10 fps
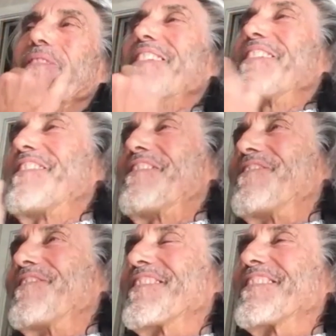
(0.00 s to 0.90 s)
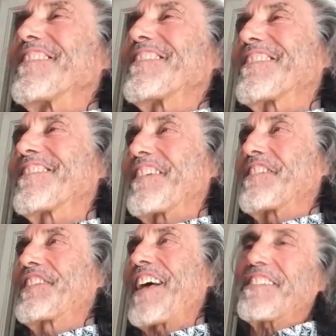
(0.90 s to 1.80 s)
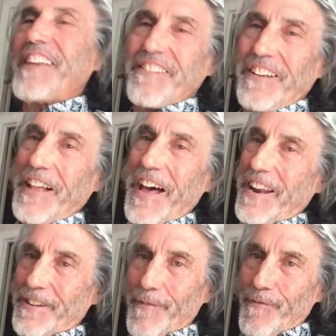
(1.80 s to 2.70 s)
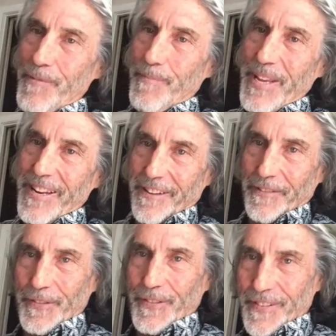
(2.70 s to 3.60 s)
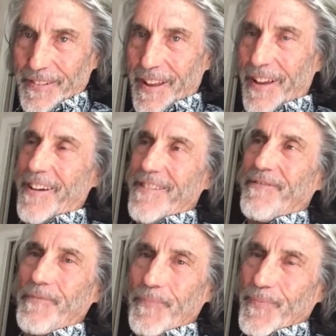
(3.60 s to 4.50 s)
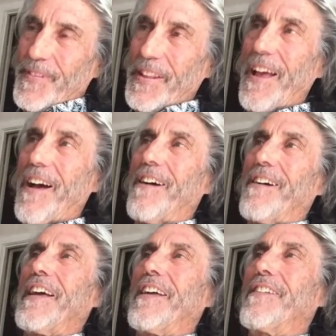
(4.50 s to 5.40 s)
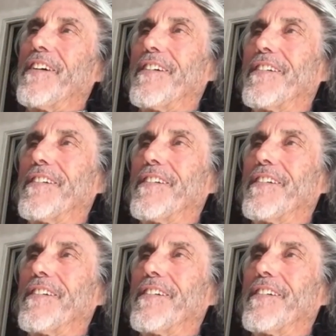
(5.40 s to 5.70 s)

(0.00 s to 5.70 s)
you know Success has a lot of different meanings. Yeah. Yeah. And